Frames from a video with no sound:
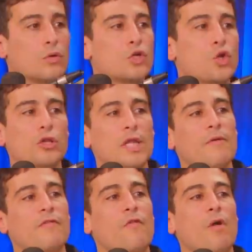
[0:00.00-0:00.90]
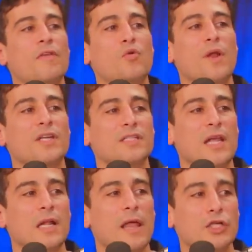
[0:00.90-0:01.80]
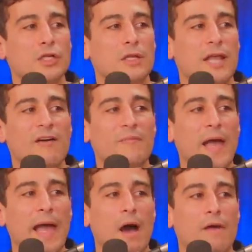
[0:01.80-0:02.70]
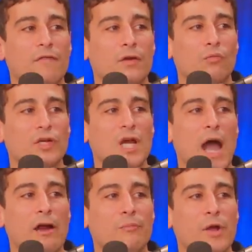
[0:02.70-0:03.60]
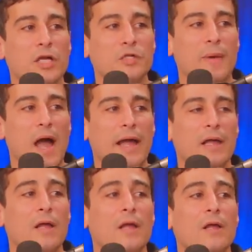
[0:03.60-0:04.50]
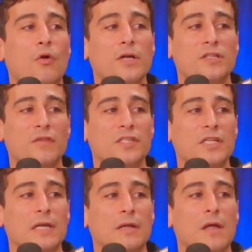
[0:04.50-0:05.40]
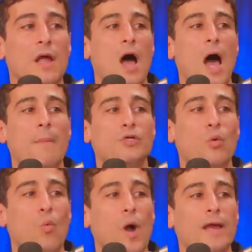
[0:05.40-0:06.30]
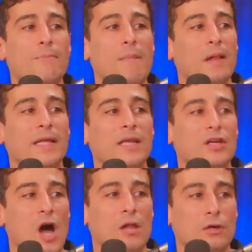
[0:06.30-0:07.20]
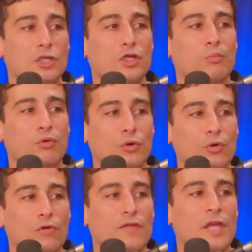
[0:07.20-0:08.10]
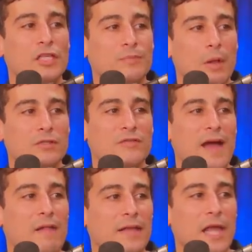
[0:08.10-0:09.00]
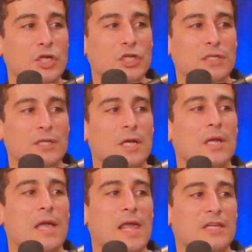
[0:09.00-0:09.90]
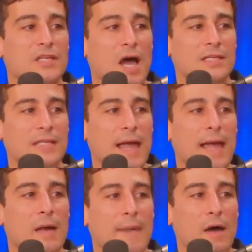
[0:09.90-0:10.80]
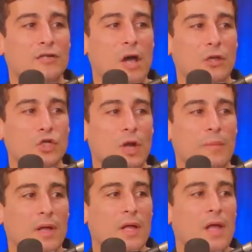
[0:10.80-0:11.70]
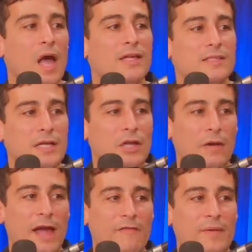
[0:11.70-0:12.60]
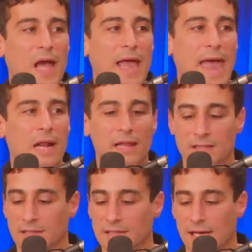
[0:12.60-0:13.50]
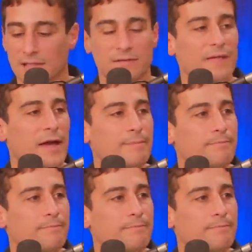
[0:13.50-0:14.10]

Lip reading: Shortly before the 2016 election, the FBI offered retired British spy Christopher Steele up to $1 million to prove the explosive allegations in his dossier about Donald Trump, a senior FBI analyst testified.